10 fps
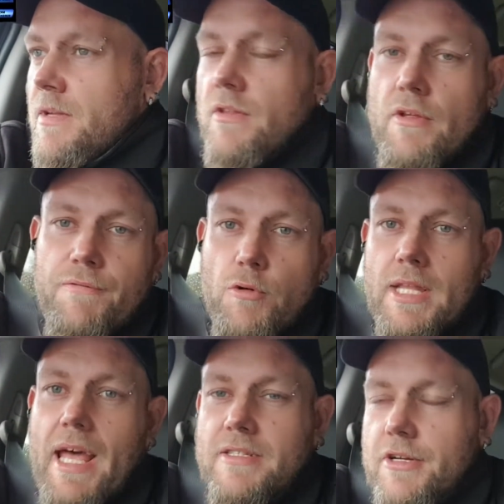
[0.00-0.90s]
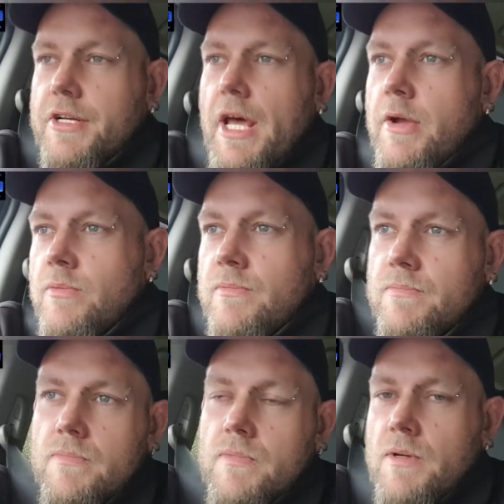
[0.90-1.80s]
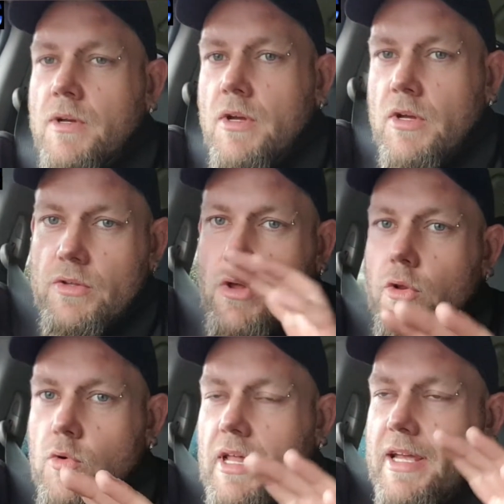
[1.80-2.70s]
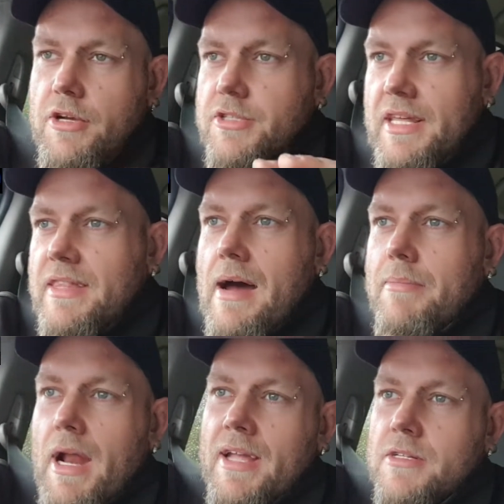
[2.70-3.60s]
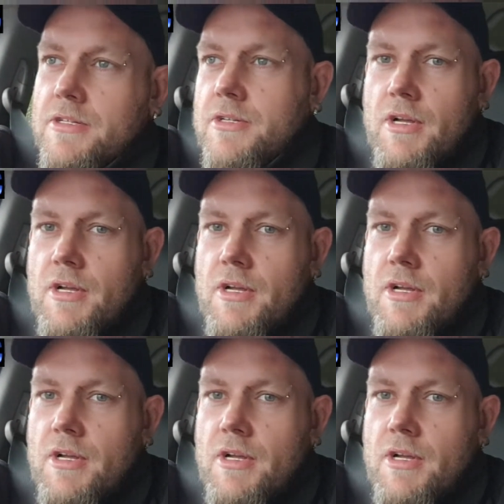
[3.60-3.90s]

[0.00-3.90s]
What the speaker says: Their phone lines are down, not only just in that branch,